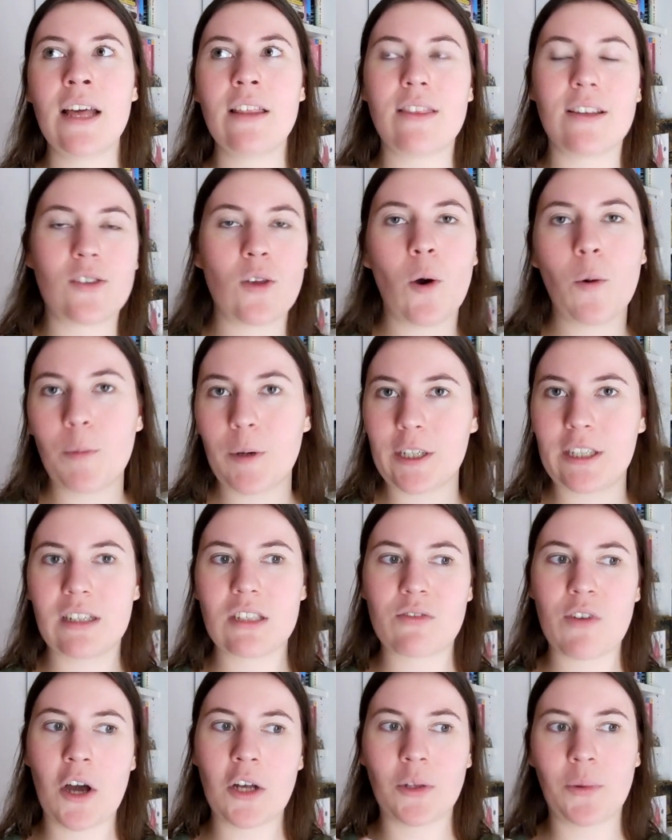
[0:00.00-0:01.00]
this whole book
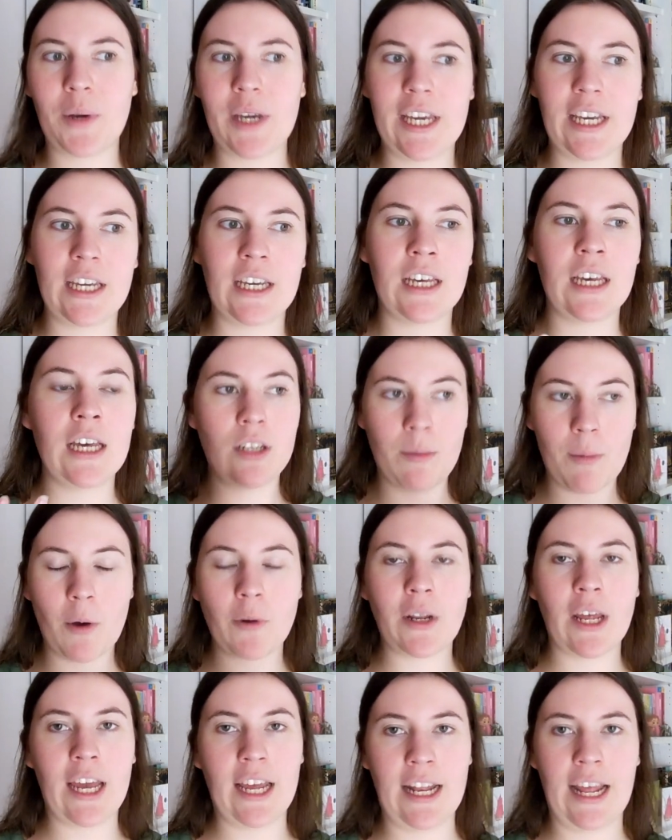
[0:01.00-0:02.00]
is following
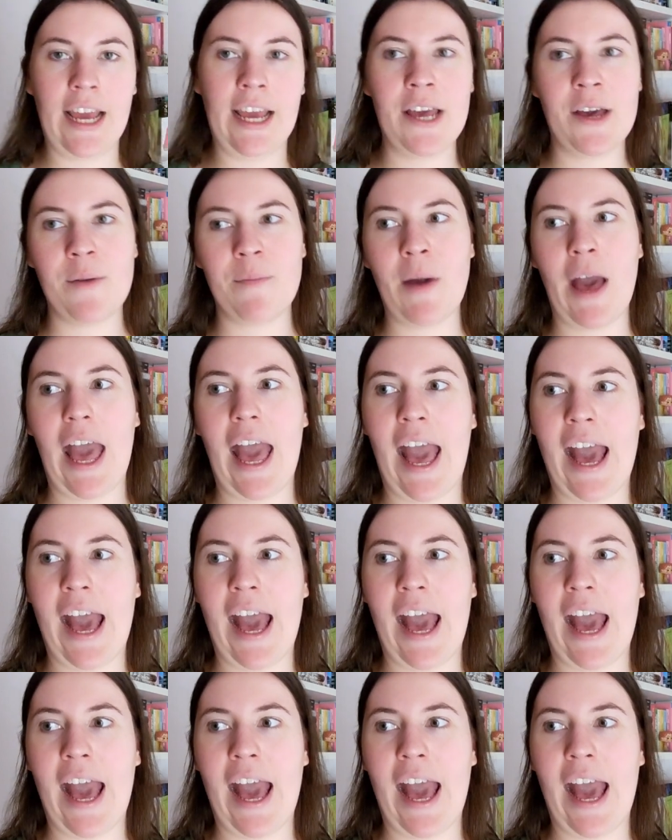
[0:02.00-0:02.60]
Nimona and him